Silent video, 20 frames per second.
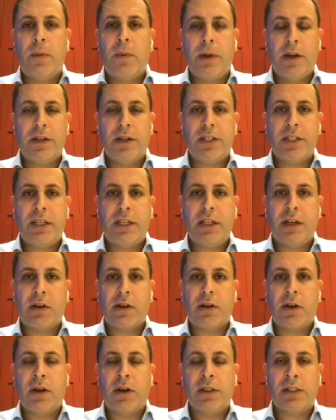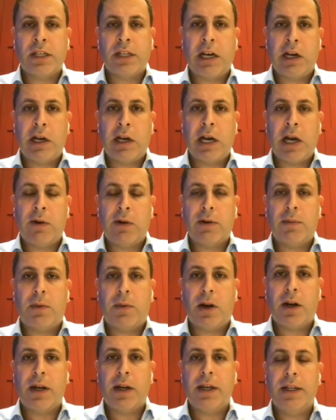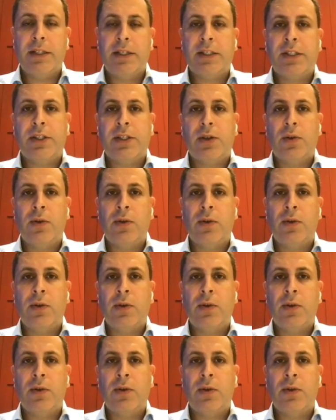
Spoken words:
we are seeing across our markets.